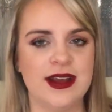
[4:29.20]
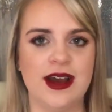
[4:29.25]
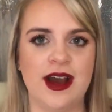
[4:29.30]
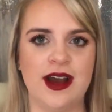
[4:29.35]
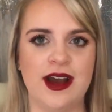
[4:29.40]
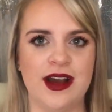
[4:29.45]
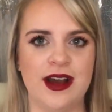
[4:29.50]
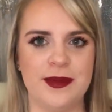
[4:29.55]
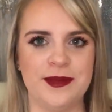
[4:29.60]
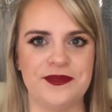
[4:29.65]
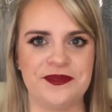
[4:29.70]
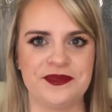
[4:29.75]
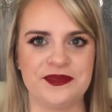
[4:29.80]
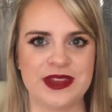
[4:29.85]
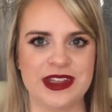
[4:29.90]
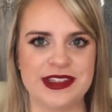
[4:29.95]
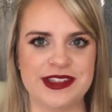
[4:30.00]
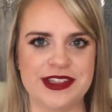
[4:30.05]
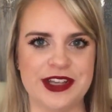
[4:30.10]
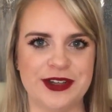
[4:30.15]
Um,
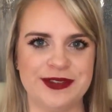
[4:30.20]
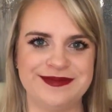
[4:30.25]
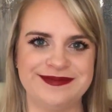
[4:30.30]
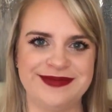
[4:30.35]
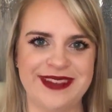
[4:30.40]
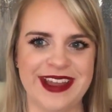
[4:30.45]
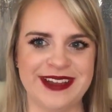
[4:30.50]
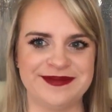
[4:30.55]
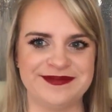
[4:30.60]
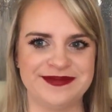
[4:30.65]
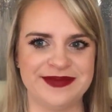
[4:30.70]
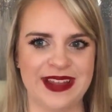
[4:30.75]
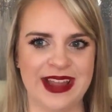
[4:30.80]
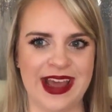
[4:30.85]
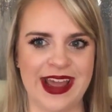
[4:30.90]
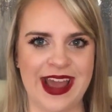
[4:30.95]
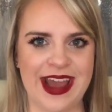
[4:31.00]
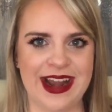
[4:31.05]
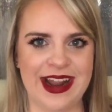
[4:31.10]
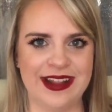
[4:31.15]
so yeah, I
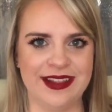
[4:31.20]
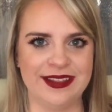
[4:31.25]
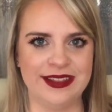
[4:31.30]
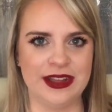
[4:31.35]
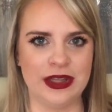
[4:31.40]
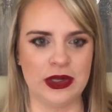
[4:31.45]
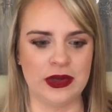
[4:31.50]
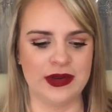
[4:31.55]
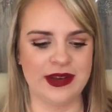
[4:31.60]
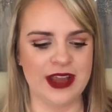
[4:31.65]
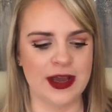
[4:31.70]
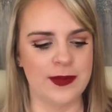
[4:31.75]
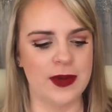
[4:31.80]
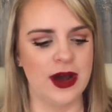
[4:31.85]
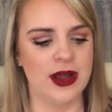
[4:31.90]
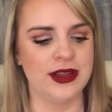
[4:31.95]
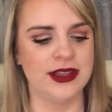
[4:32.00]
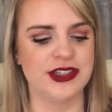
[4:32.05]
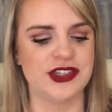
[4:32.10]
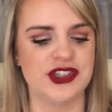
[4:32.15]
got a little nail
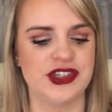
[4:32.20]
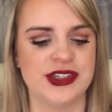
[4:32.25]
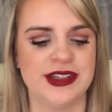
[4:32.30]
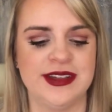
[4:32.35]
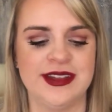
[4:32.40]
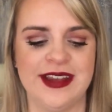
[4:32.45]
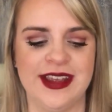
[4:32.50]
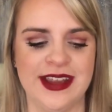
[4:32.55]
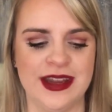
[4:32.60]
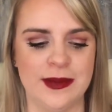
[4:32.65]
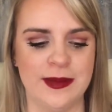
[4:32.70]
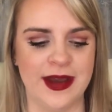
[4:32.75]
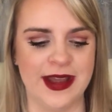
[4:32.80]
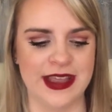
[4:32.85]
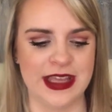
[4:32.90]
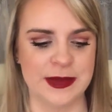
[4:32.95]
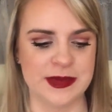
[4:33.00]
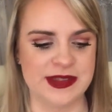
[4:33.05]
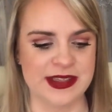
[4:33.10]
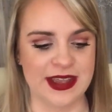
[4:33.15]
polish in my
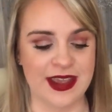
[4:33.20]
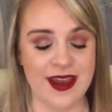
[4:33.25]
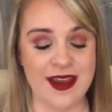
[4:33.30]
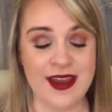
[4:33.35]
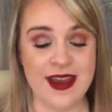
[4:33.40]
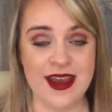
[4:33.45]
Ipsy.